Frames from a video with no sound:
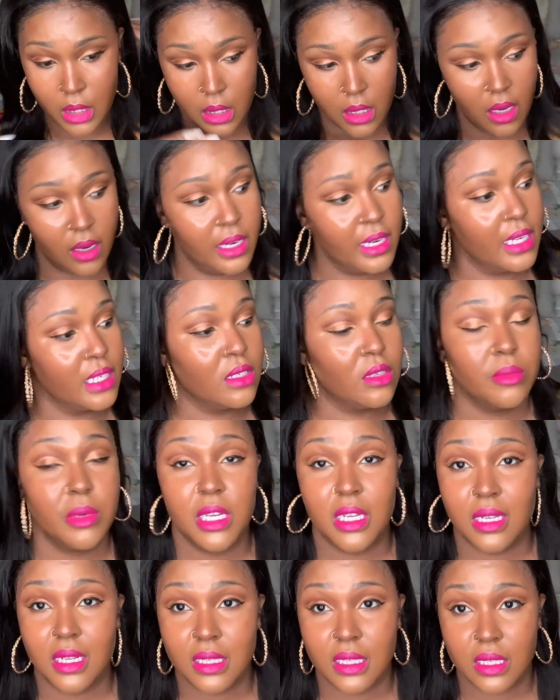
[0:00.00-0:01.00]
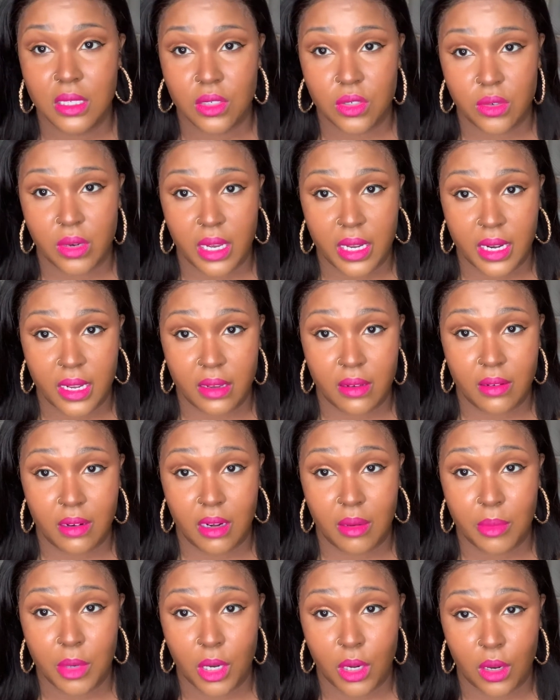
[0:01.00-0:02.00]
Alrighty guys, so I'm going to let this dry down, and
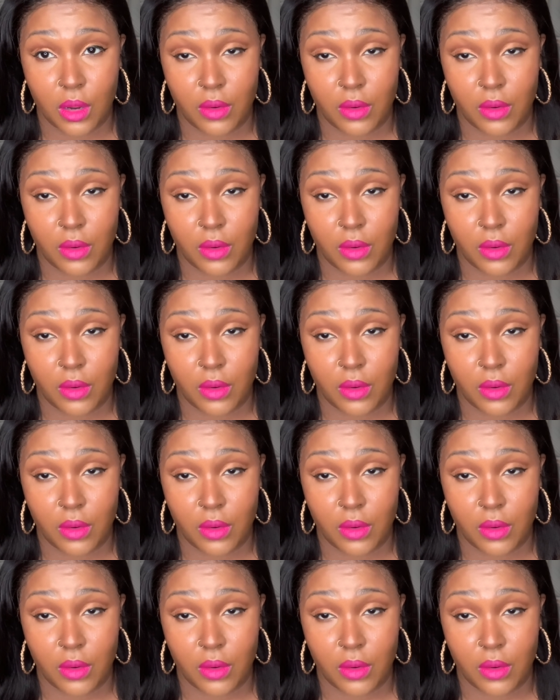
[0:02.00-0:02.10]
I'm going to go